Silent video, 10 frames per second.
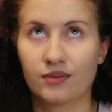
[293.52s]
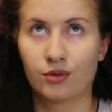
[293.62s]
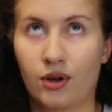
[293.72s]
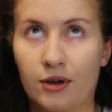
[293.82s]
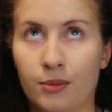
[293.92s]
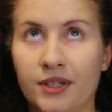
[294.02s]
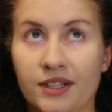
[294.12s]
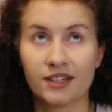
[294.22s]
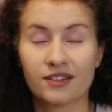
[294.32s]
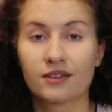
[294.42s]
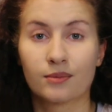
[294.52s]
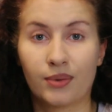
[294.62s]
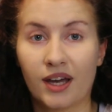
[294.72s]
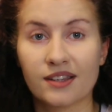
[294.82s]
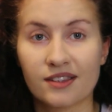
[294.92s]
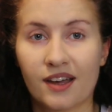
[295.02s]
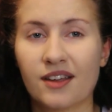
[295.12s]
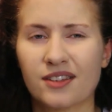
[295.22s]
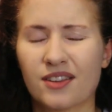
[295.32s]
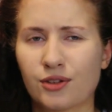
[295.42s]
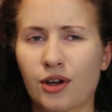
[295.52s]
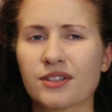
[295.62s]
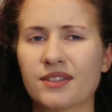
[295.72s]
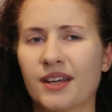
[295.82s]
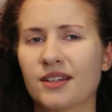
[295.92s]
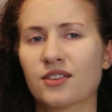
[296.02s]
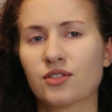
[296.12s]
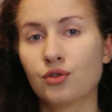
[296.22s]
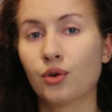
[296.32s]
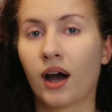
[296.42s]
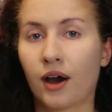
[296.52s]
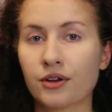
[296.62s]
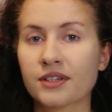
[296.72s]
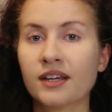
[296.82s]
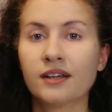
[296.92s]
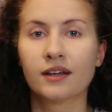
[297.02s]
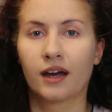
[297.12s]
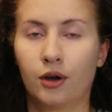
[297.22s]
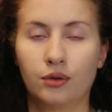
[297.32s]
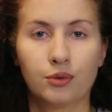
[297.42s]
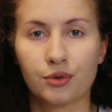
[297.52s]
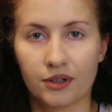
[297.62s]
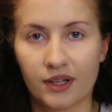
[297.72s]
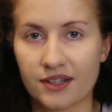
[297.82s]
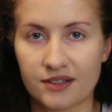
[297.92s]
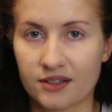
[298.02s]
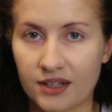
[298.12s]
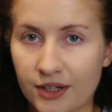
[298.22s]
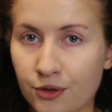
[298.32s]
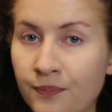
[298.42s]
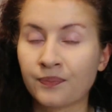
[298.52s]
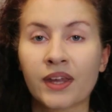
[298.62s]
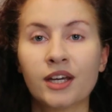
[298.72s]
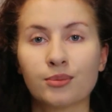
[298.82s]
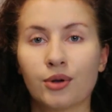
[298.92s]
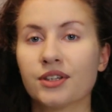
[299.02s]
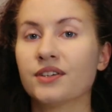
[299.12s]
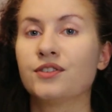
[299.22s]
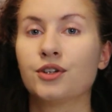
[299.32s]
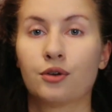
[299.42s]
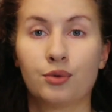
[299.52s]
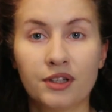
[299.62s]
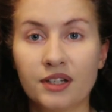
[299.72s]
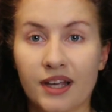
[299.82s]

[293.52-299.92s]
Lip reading: for Arabic it is bite-sized. It's not that it's too hard. I only realized this later. But if you are really